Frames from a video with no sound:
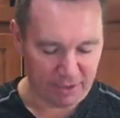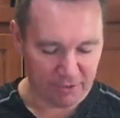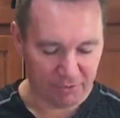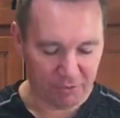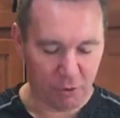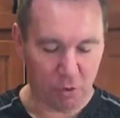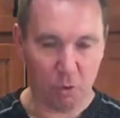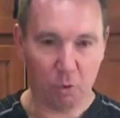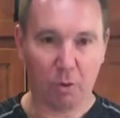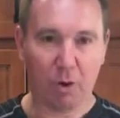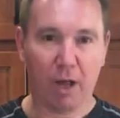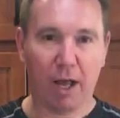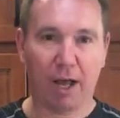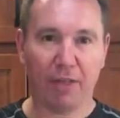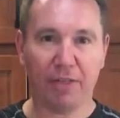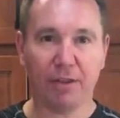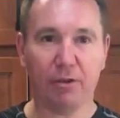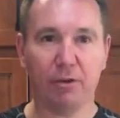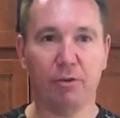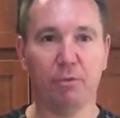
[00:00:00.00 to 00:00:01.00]
So I
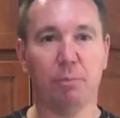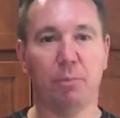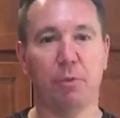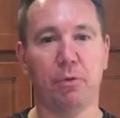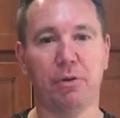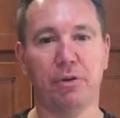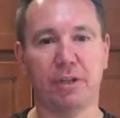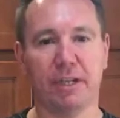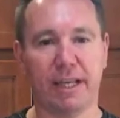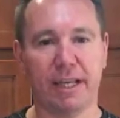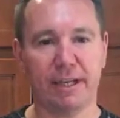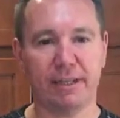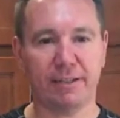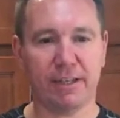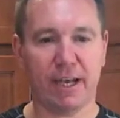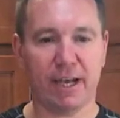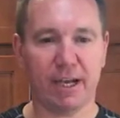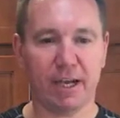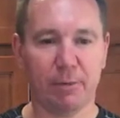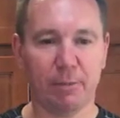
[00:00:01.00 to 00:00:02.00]
thought it was important to kind of
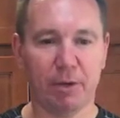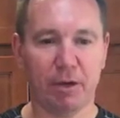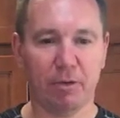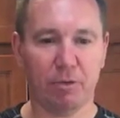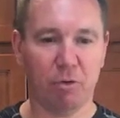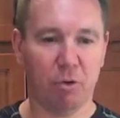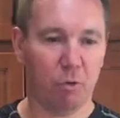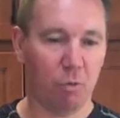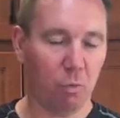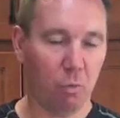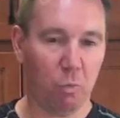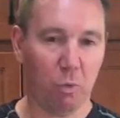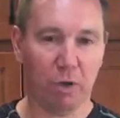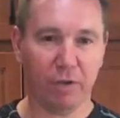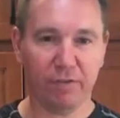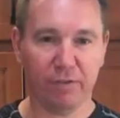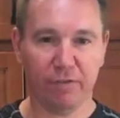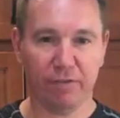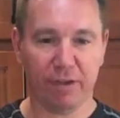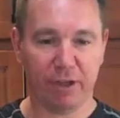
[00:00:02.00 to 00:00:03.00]
talk about
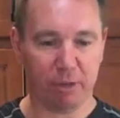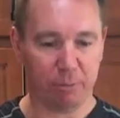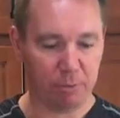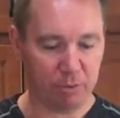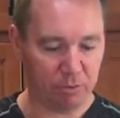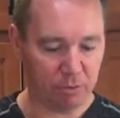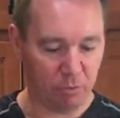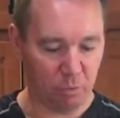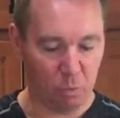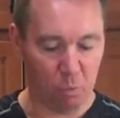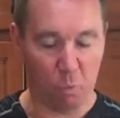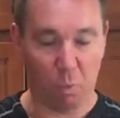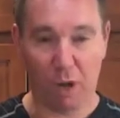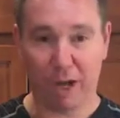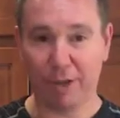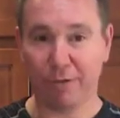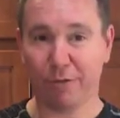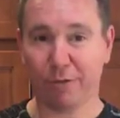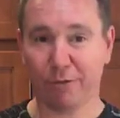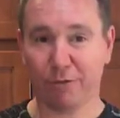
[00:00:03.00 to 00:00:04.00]
what's available,
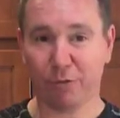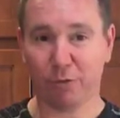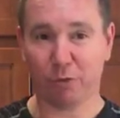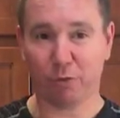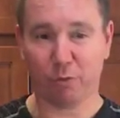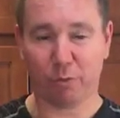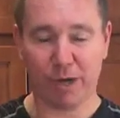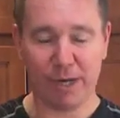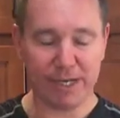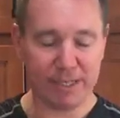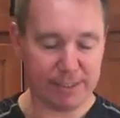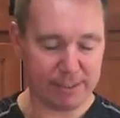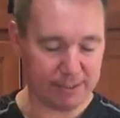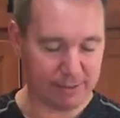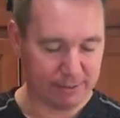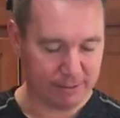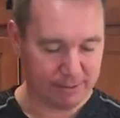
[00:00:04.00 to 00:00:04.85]
why they're so great,